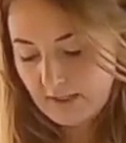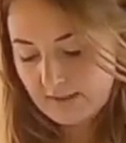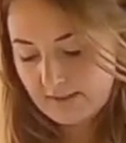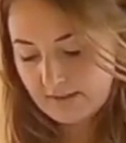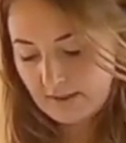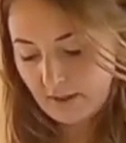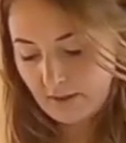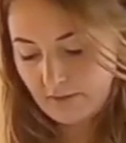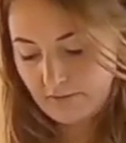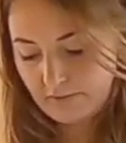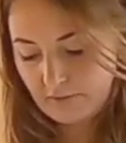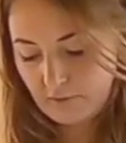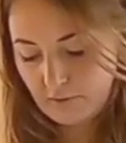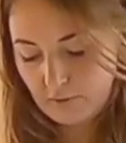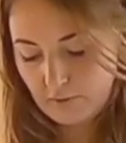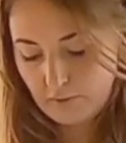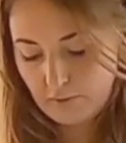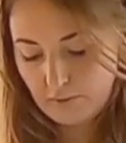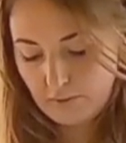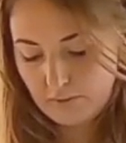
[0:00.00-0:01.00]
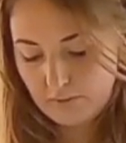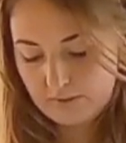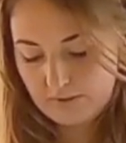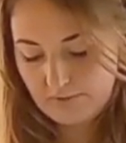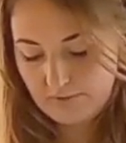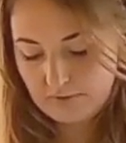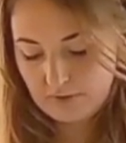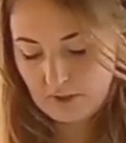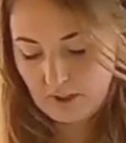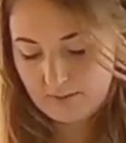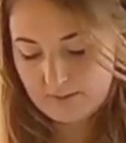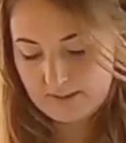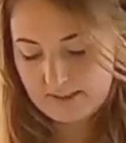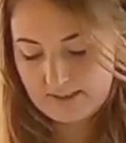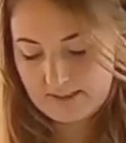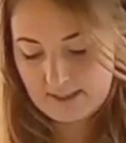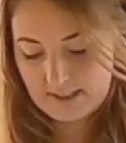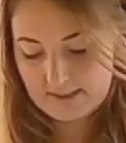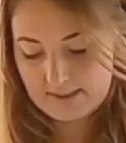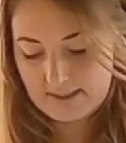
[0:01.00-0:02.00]
So I've got all different types of
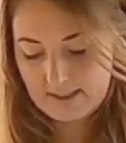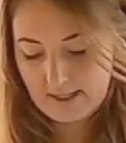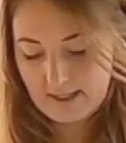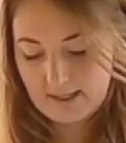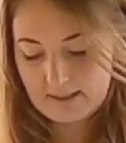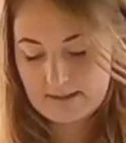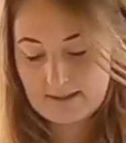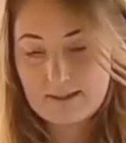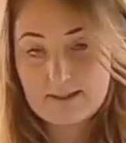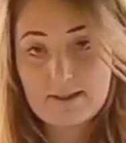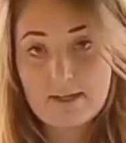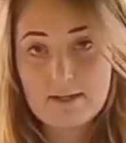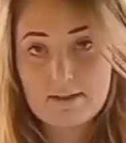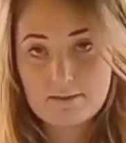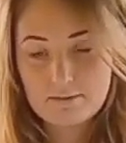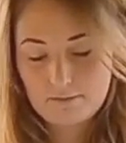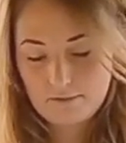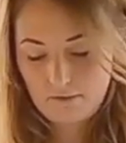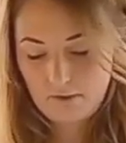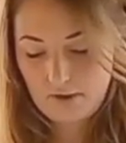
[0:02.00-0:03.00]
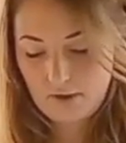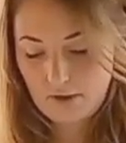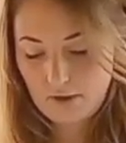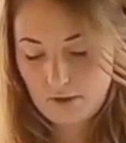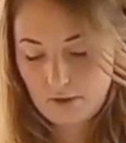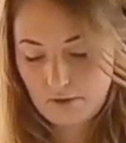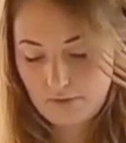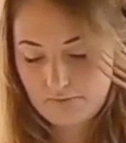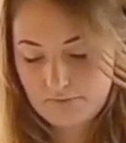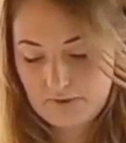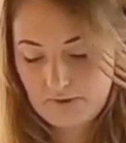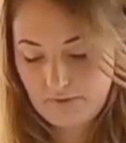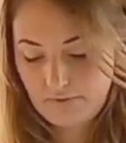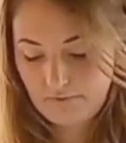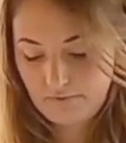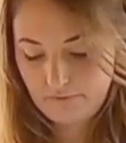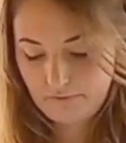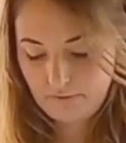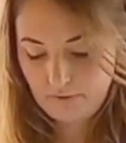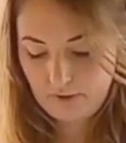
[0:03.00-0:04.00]
seeds here. As I said, I'm growing a lot of
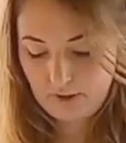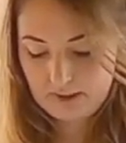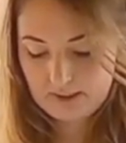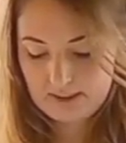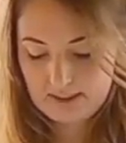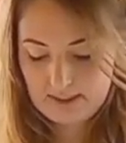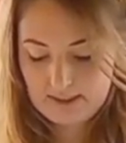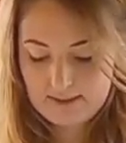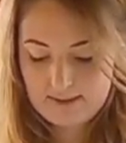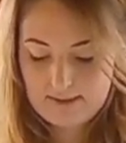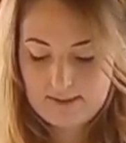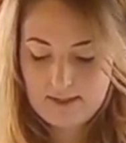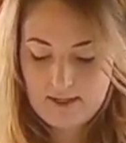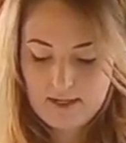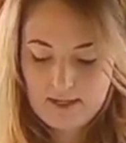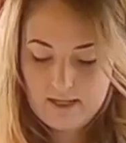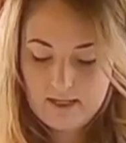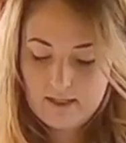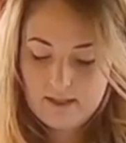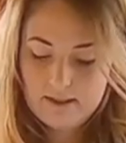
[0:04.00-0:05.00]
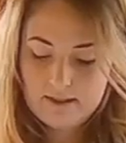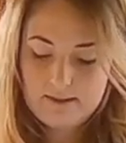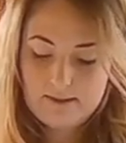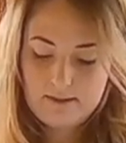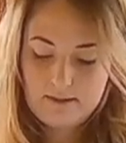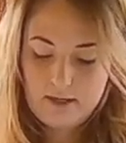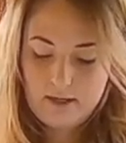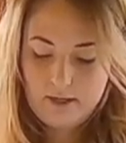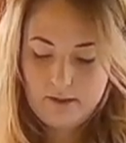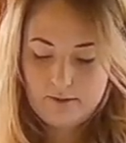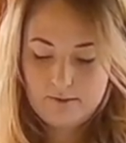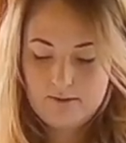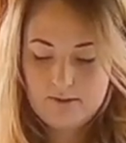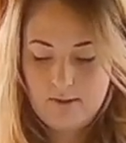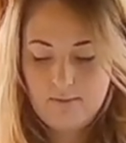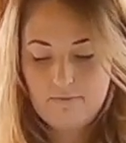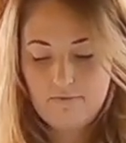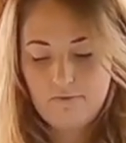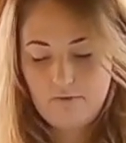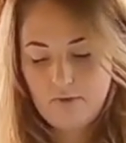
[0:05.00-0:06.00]
different varieties. So
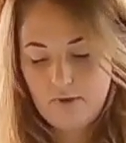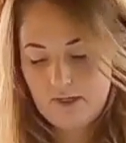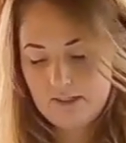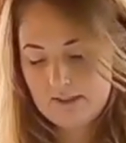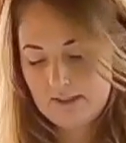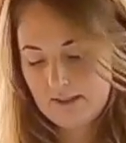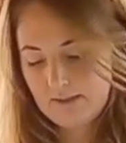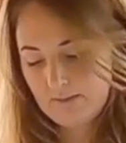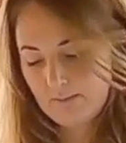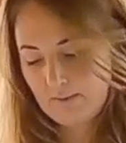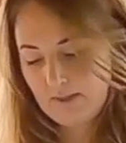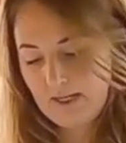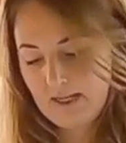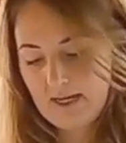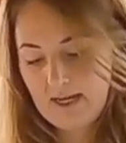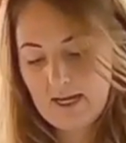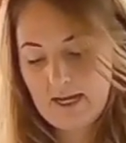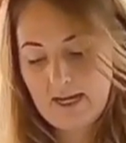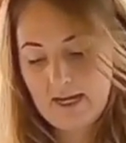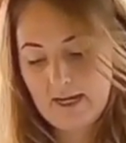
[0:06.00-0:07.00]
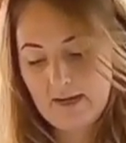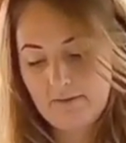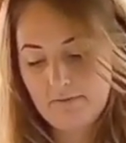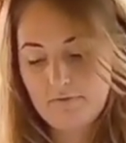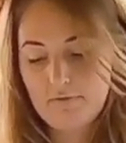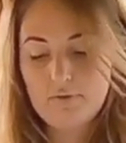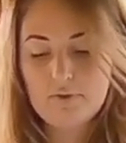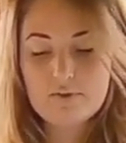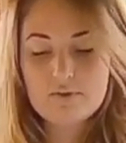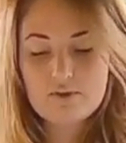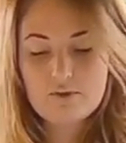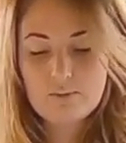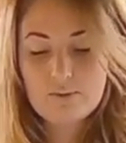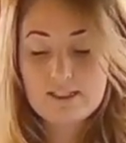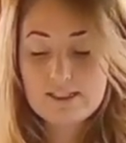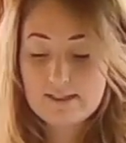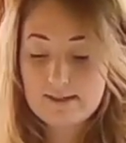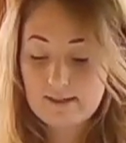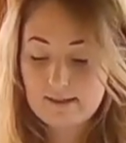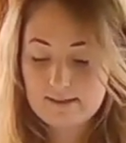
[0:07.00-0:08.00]
some varieties we have
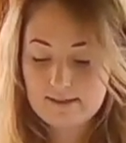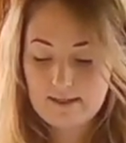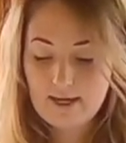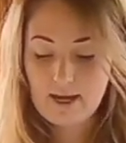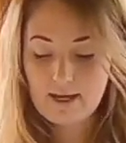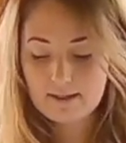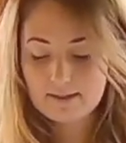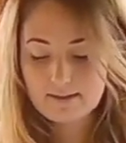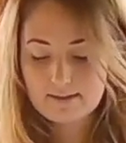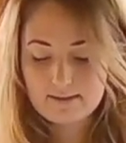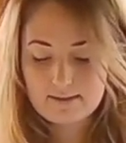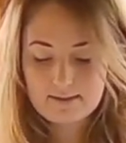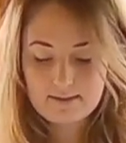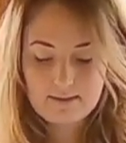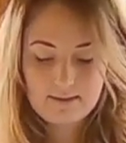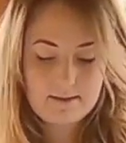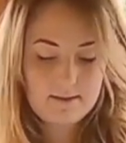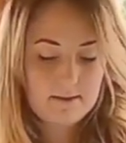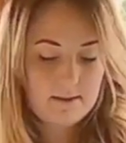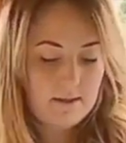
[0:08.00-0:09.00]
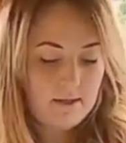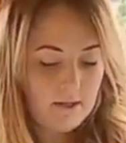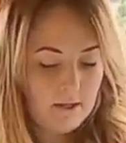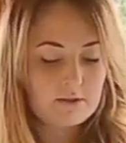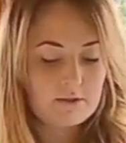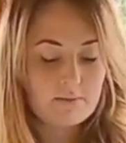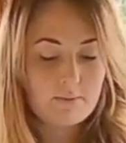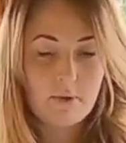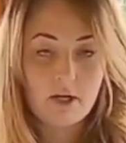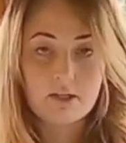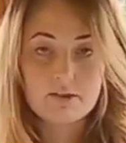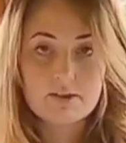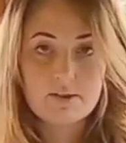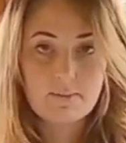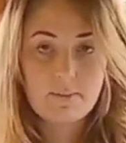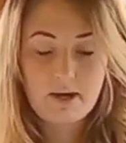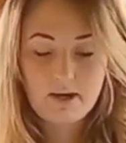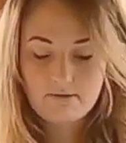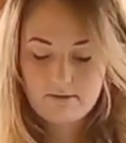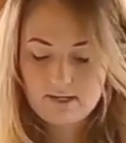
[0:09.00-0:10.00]
Sweet Success, Tomato
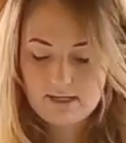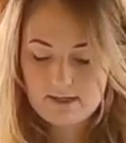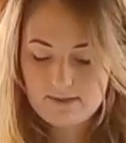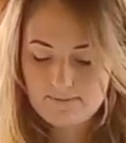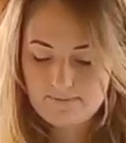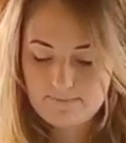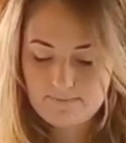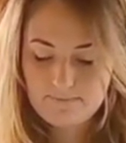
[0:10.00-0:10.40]
Berry,